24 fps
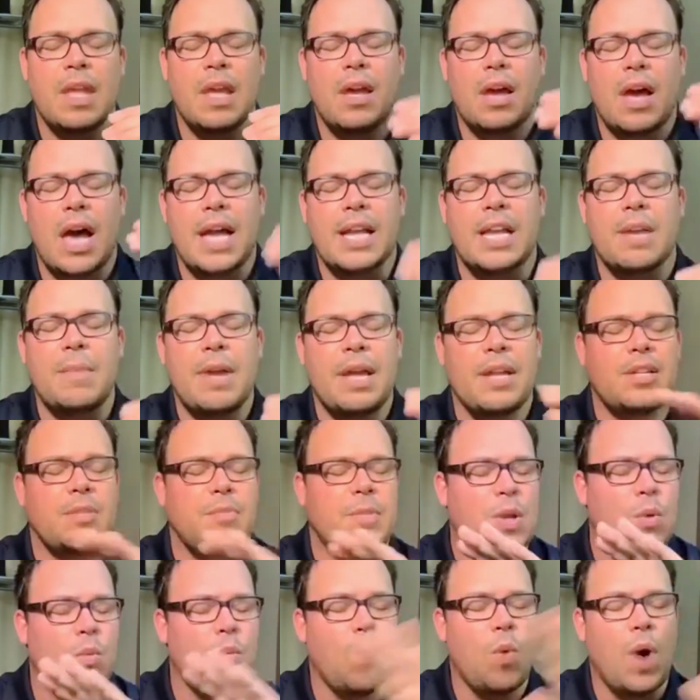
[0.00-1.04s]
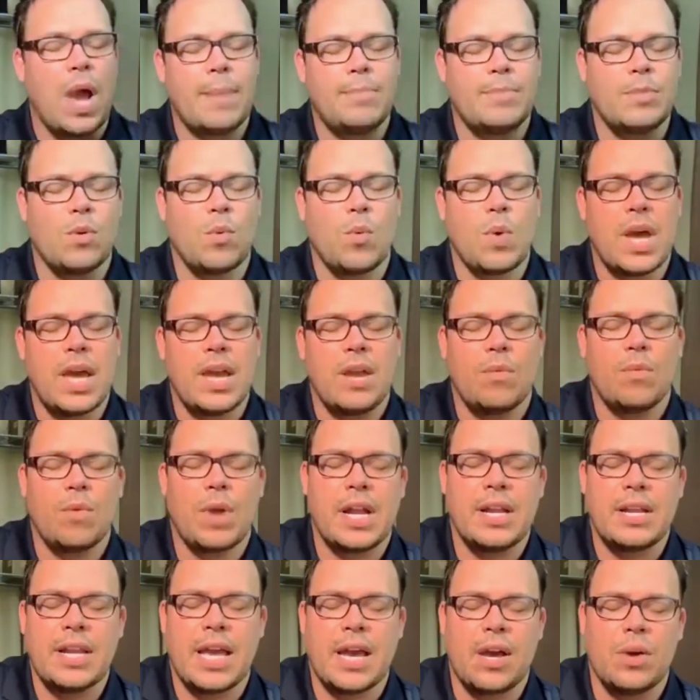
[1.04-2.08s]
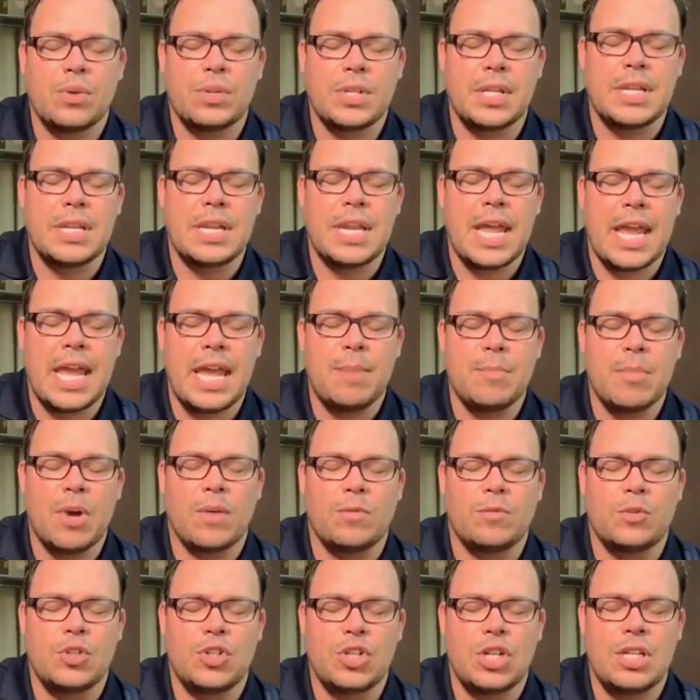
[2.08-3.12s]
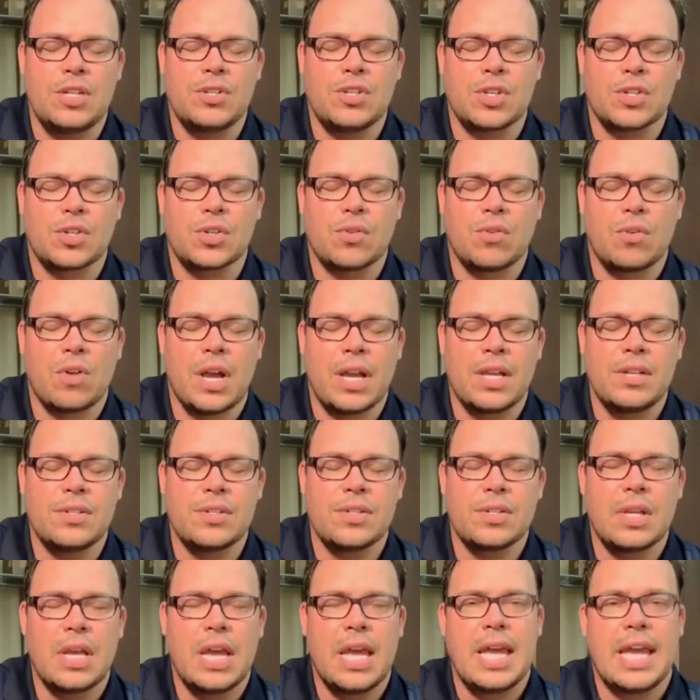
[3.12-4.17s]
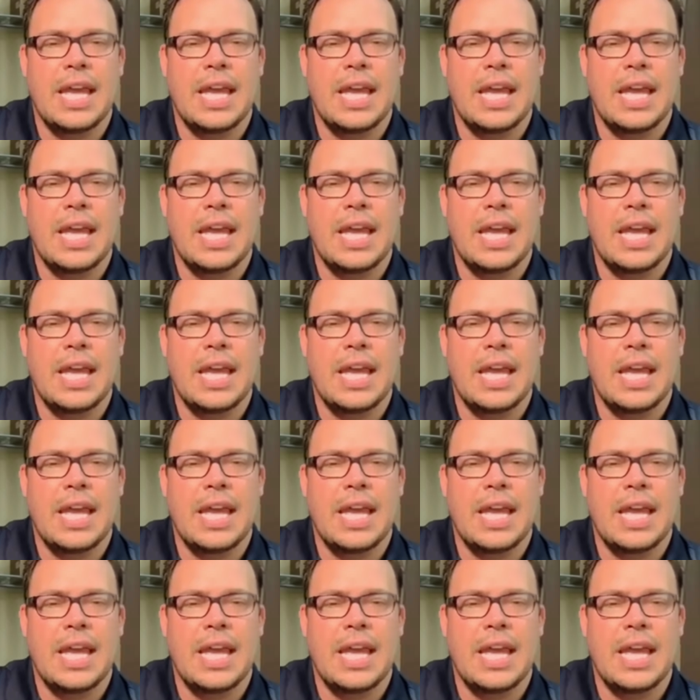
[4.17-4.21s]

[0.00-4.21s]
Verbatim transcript: I command it to be wiped away right now in the name of Jesus Christ.